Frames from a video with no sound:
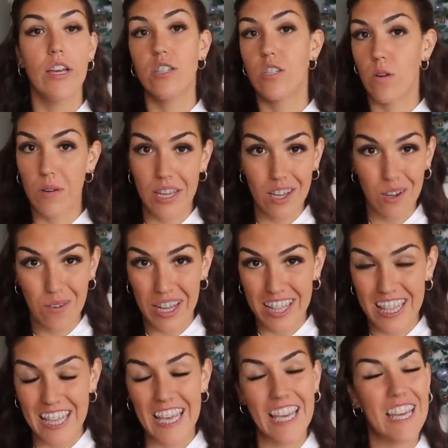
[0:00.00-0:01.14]
Don't eat
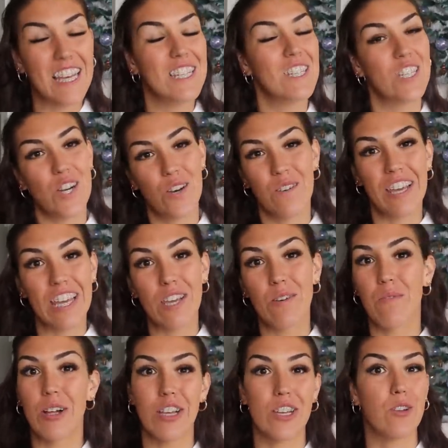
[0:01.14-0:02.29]
quickly. Don't
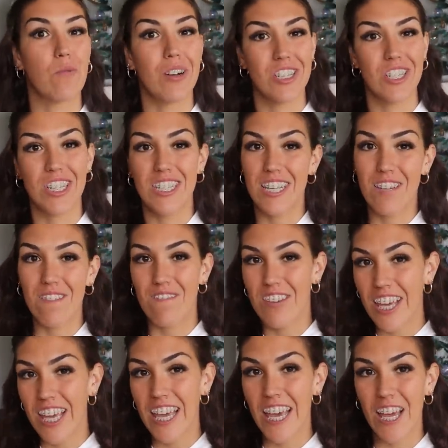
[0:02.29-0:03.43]
eat while you're watching
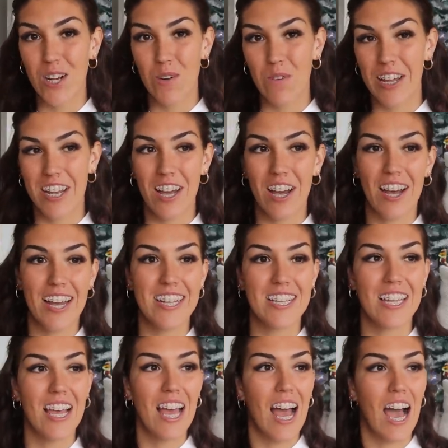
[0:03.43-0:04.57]
TV and whatnot.